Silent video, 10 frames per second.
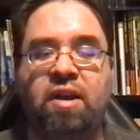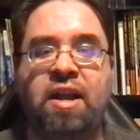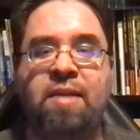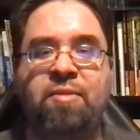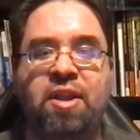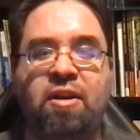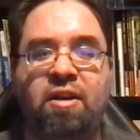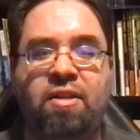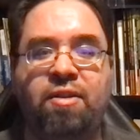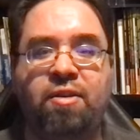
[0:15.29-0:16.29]
I am the
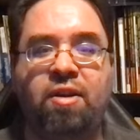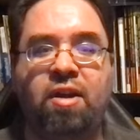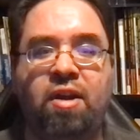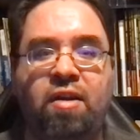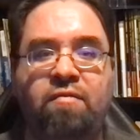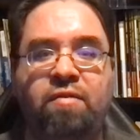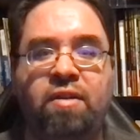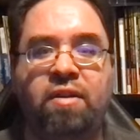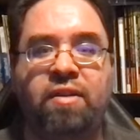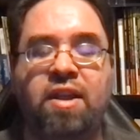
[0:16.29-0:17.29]
author of
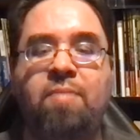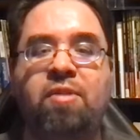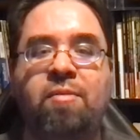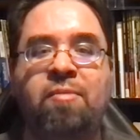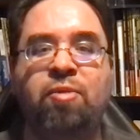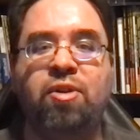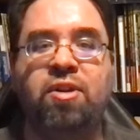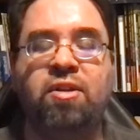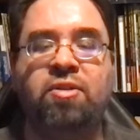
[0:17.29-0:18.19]
the upcoming book,